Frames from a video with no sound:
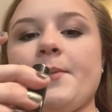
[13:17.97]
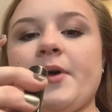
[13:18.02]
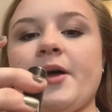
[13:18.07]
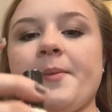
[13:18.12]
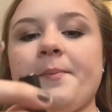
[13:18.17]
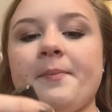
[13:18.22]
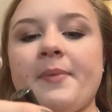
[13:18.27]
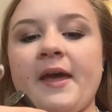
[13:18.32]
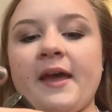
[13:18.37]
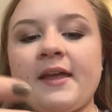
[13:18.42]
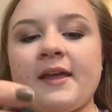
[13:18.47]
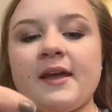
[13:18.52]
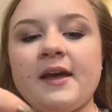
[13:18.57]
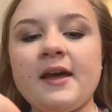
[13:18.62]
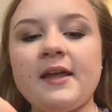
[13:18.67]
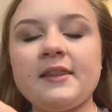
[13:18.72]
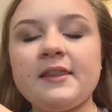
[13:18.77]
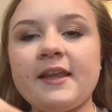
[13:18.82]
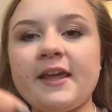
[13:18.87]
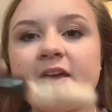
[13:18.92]

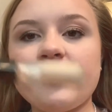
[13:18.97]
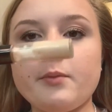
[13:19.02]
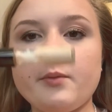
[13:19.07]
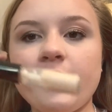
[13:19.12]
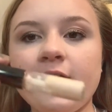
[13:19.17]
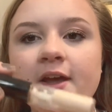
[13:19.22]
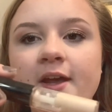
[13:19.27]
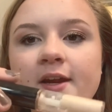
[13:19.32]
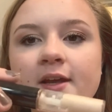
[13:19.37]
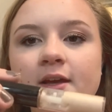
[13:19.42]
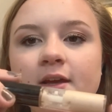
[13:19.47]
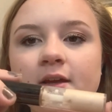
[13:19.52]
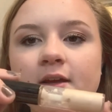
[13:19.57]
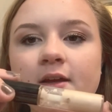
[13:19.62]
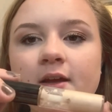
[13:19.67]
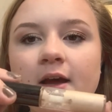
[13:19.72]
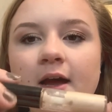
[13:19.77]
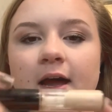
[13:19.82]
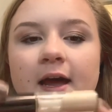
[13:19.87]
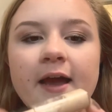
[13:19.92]
Becca liquid
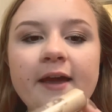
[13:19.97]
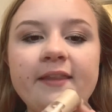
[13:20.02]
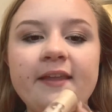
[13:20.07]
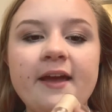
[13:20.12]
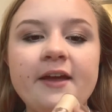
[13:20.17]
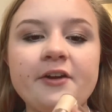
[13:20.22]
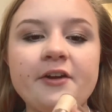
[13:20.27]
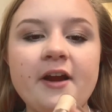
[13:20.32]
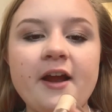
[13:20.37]
highlighter.